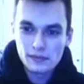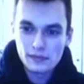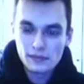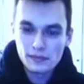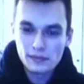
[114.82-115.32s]

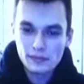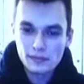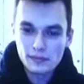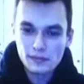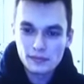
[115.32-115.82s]

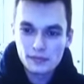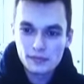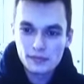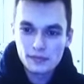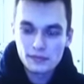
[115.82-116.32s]

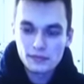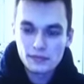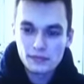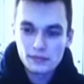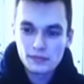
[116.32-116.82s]

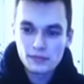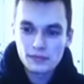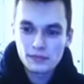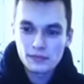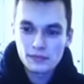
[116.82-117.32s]

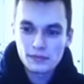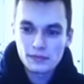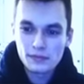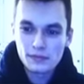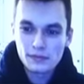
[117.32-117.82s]

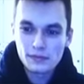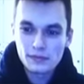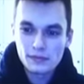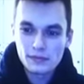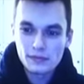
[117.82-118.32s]

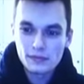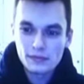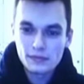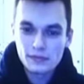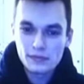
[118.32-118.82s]

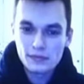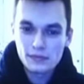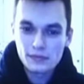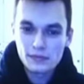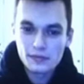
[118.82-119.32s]

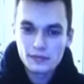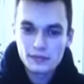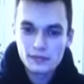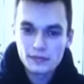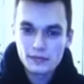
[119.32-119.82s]

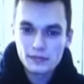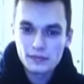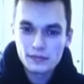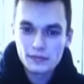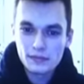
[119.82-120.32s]

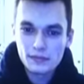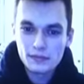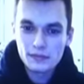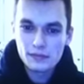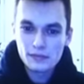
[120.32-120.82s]

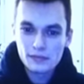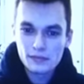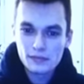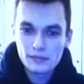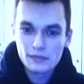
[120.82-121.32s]

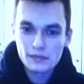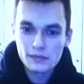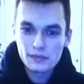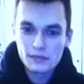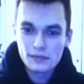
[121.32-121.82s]

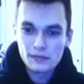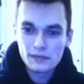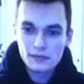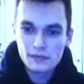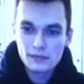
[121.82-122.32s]

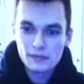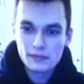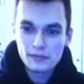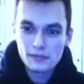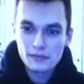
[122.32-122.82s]
(silent)